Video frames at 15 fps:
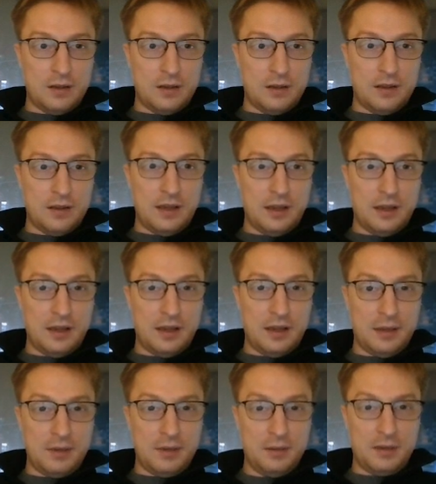Yeah,
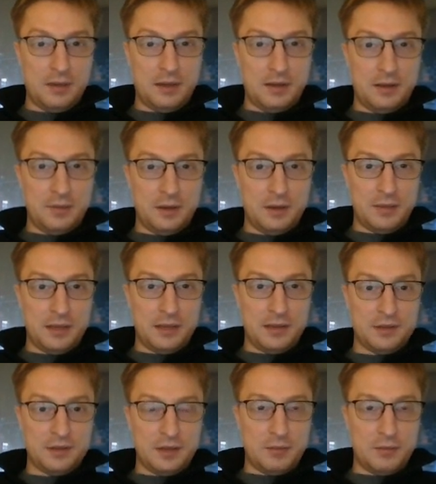I am gonna make this
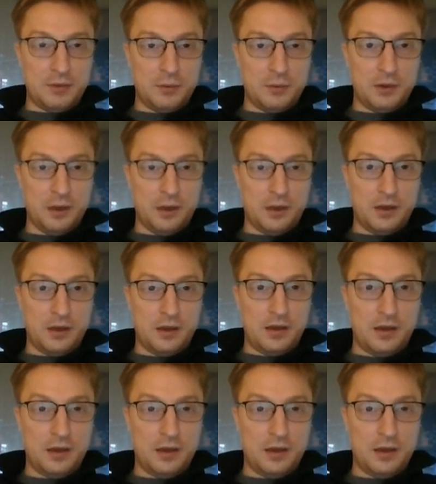game of the week,